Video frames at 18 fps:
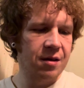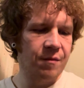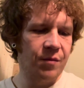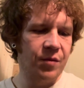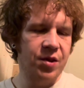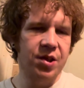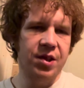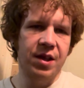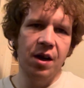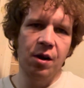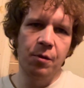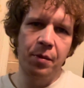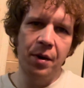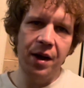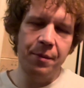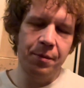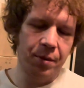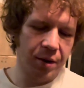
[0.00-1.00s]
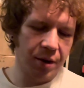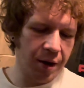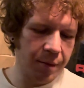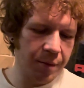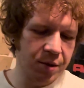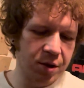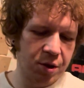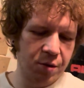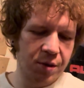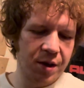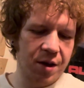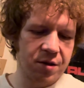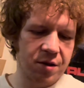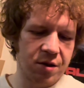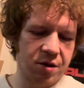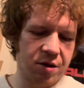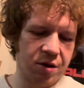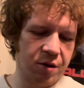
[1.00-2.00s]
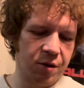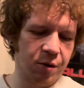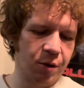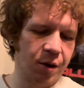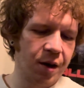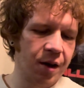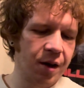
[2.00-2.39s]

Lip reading: Seattle Pipe Club, 2002.